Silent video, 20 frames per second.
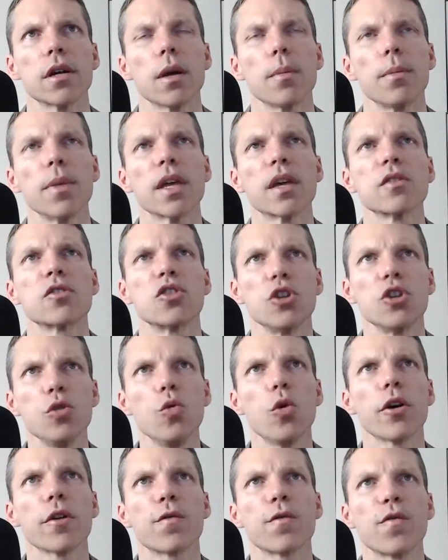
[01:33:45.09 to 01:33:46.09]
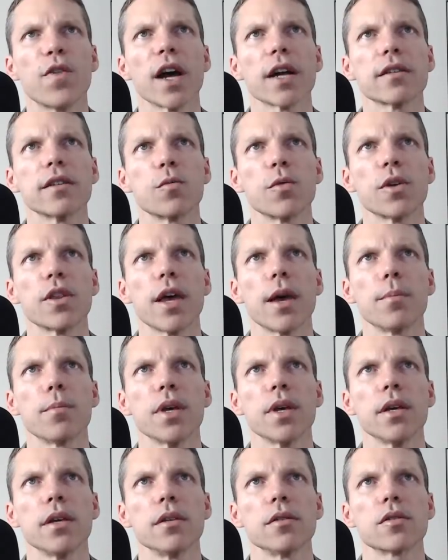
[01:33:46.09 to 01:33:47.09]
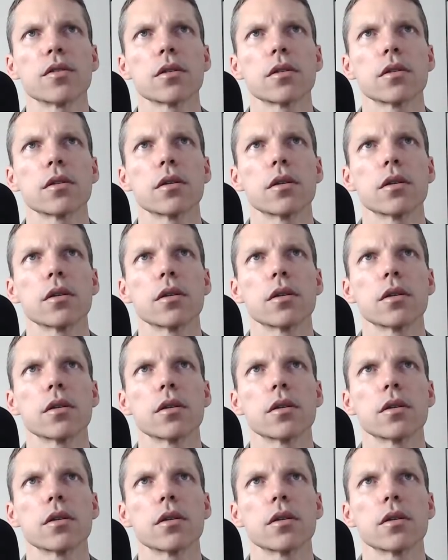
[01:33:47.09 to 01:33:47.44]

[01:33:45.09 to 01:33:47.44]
because you were infected with MPs?